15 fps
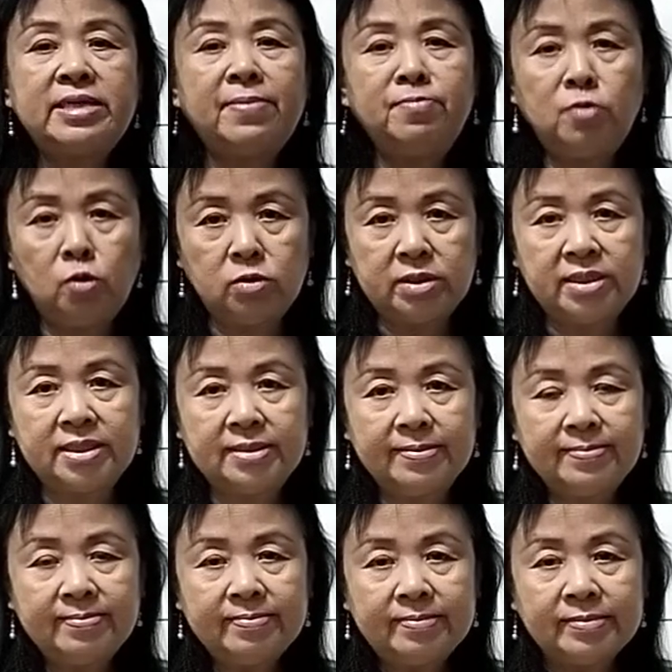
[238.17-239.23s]
some
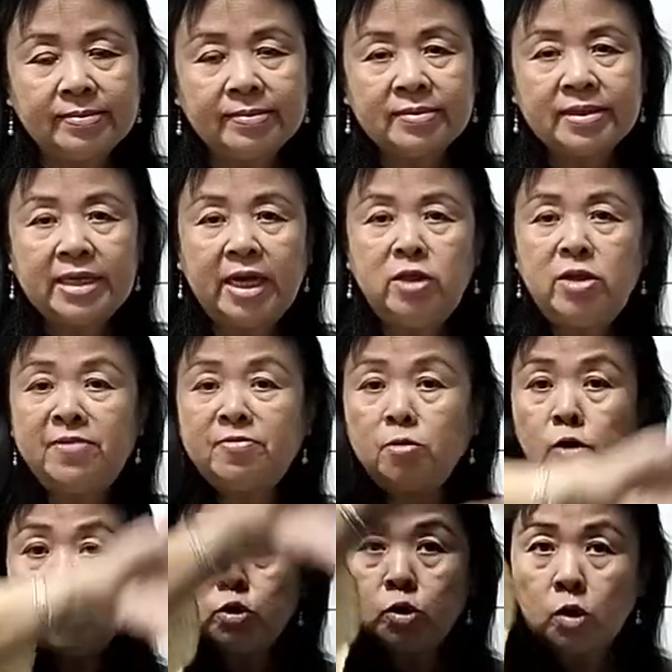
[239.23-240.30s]
notes. And you have
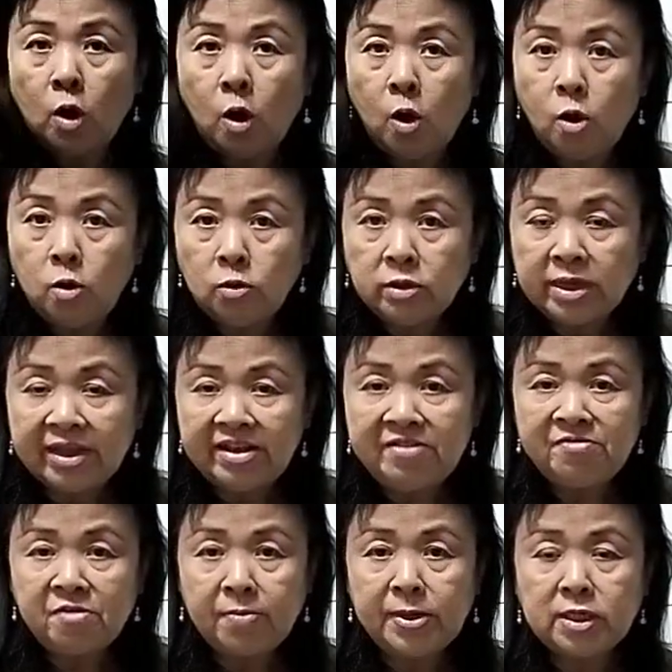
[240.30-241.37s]
to use all the
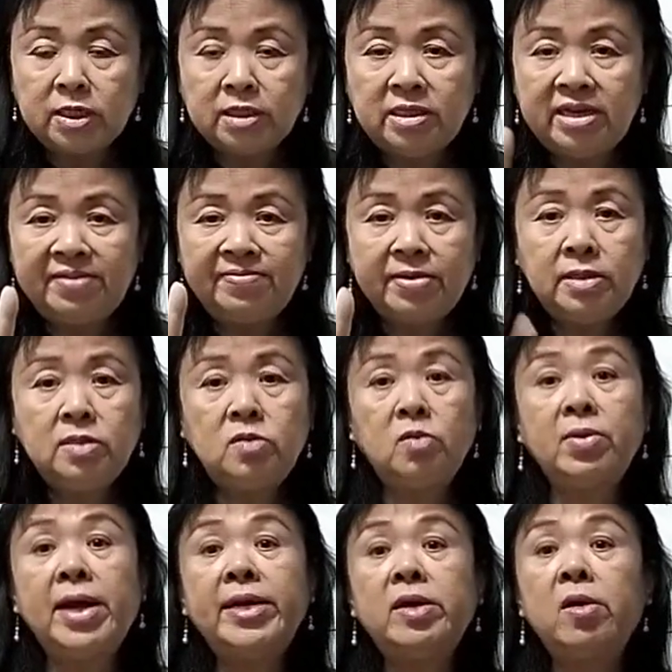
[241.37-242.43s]
information given
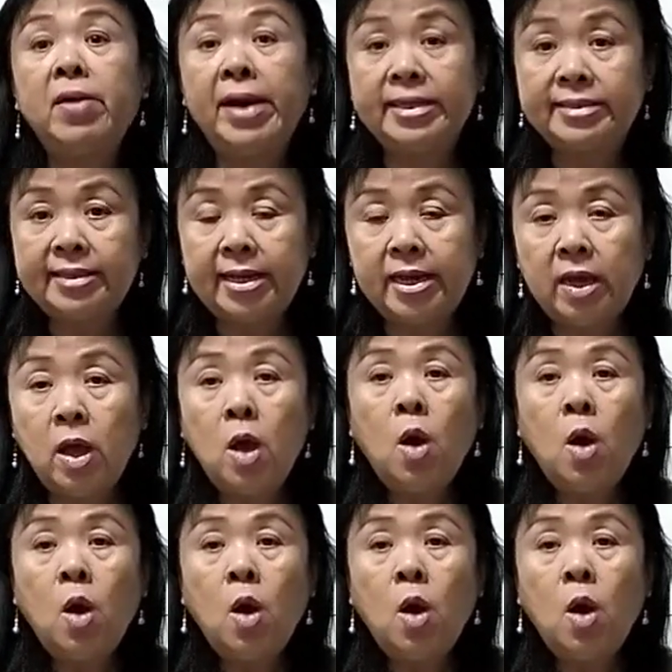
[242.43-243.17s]
to write your essay,